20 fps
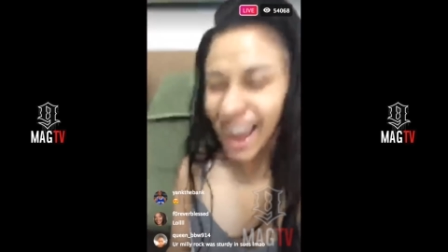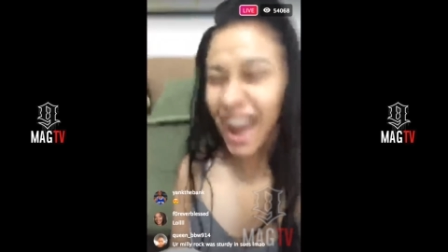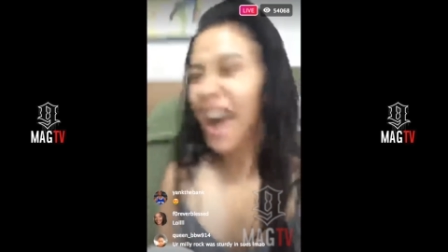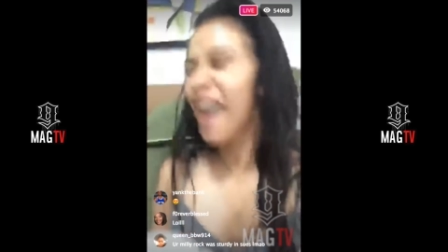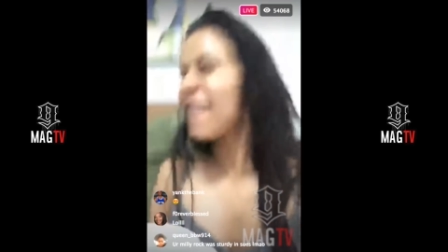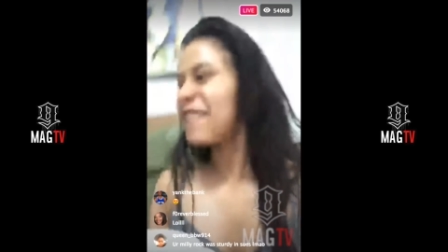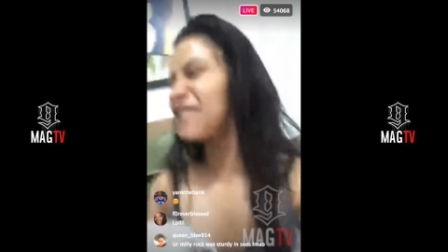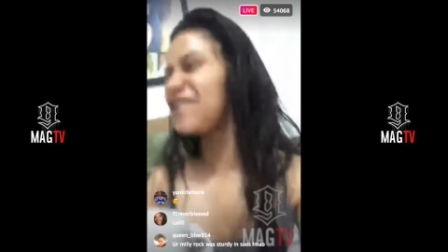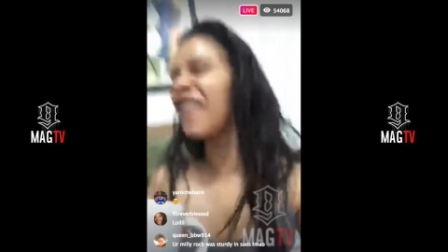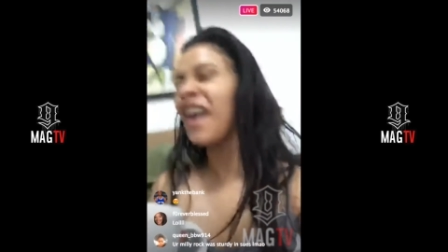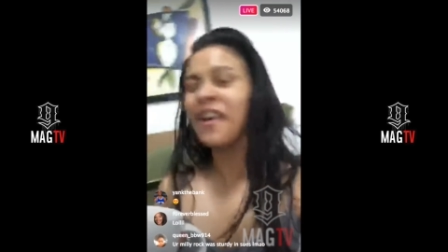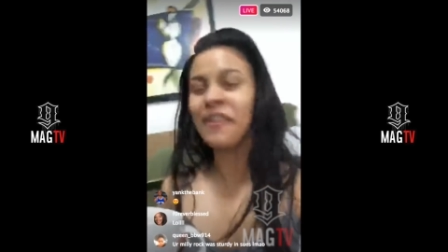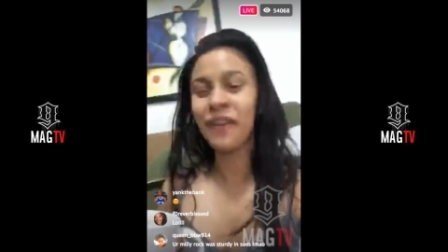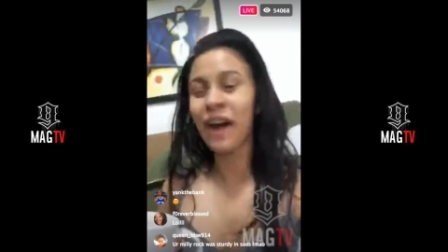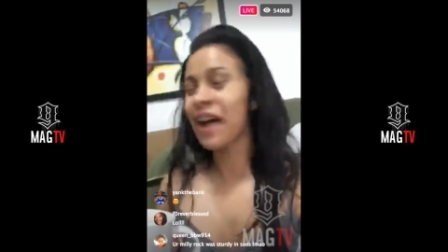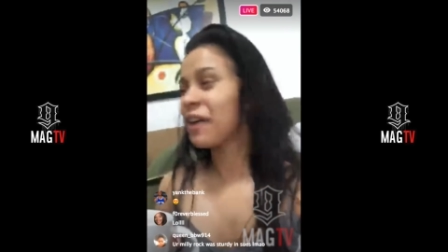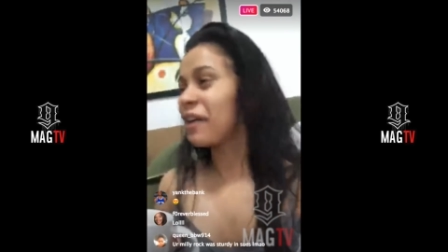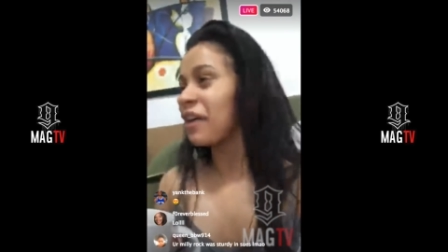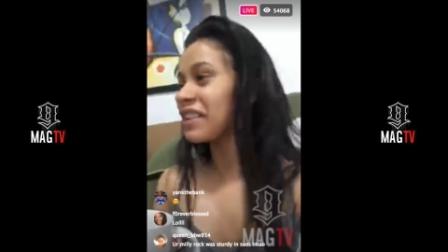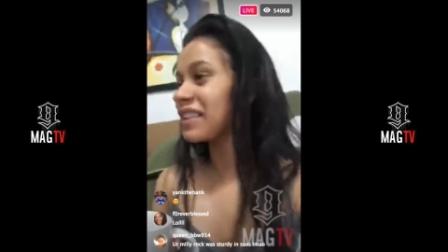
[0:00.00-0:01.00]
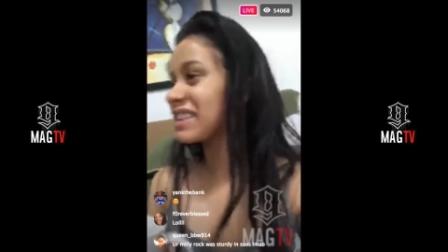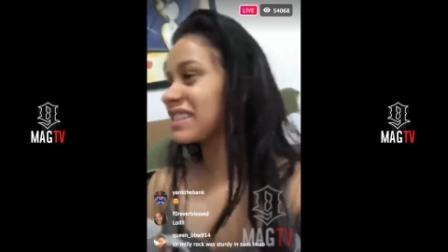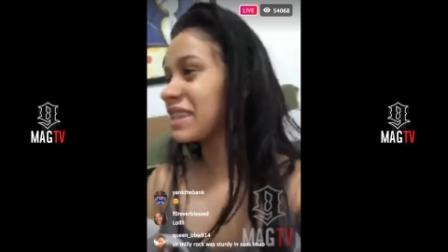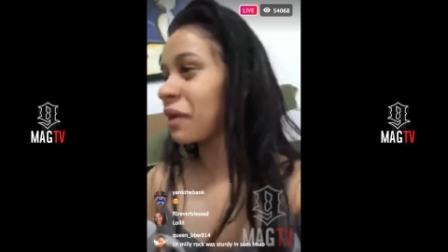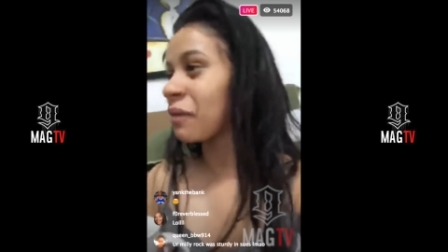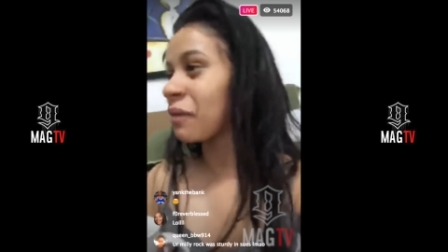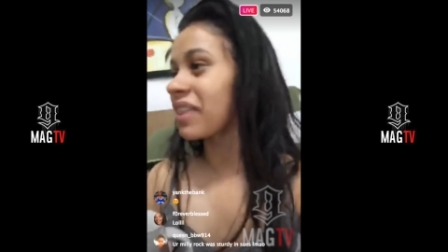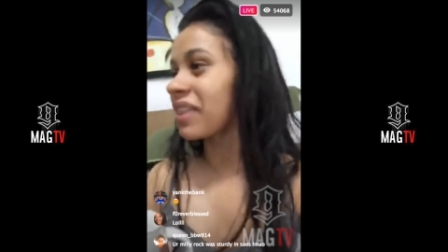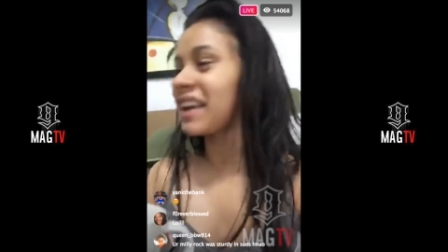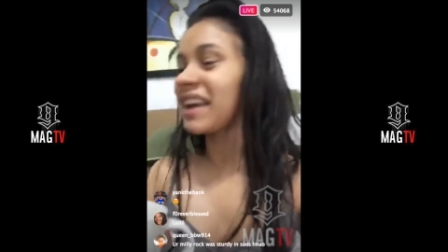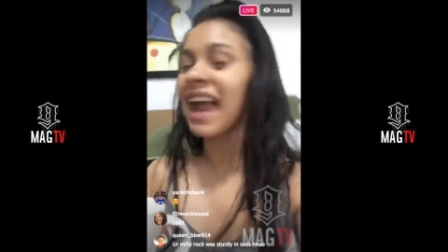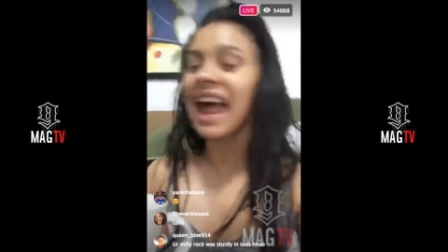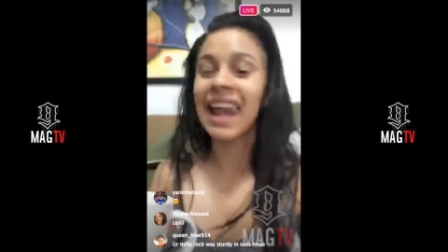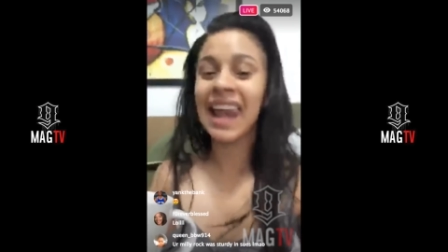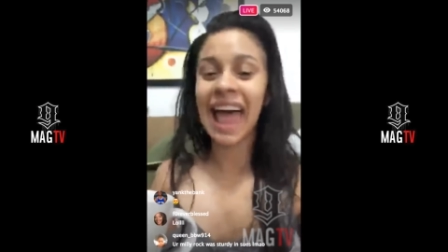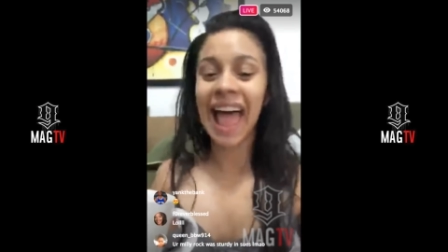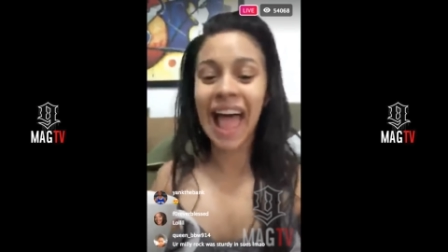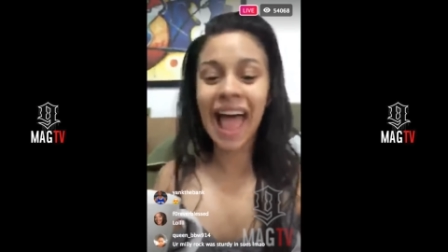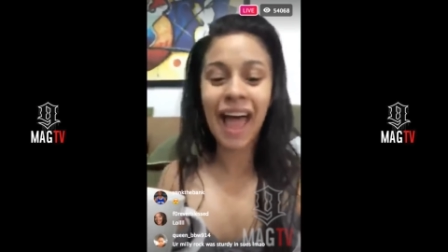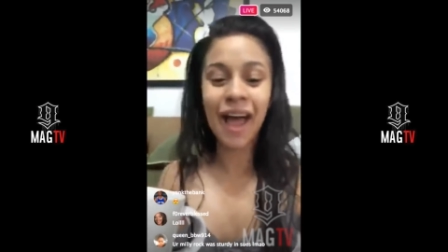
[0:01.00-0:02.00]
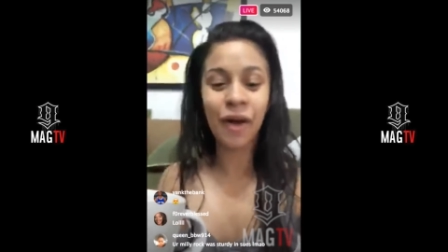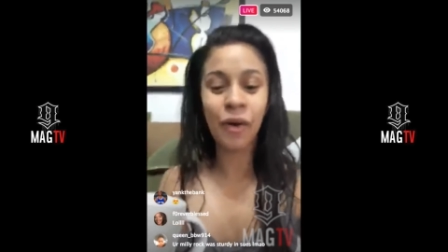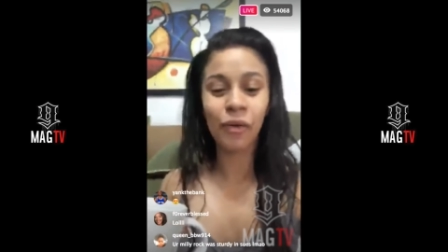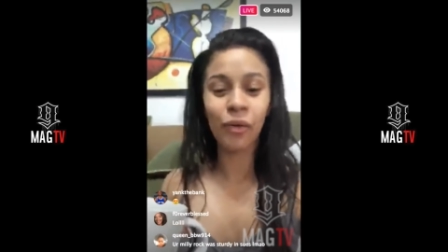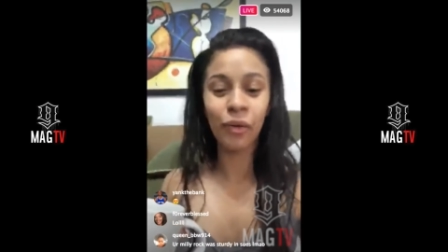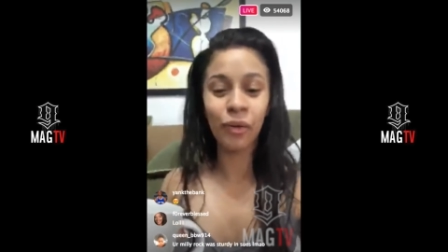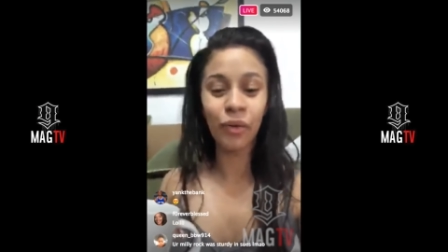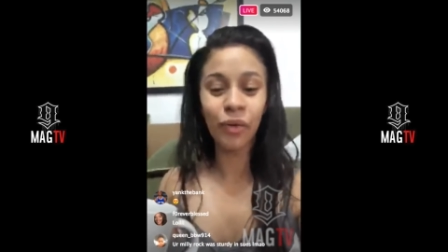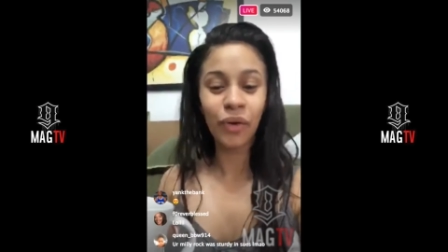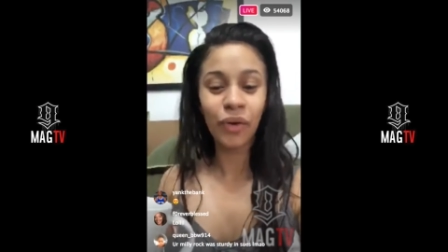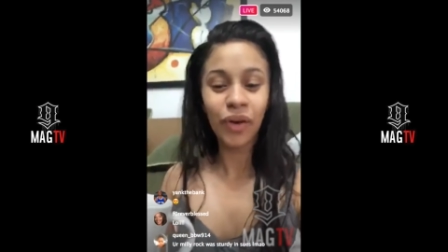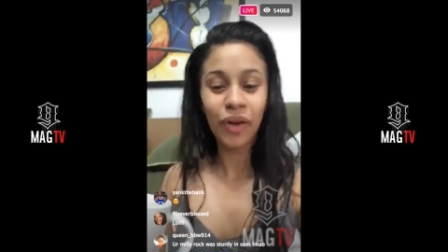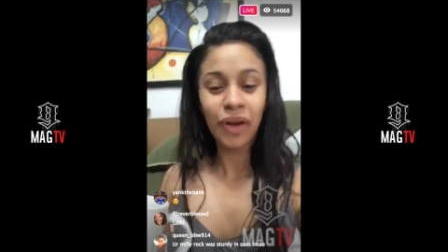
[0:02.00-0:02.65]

Ow! I don't understand why they not loud.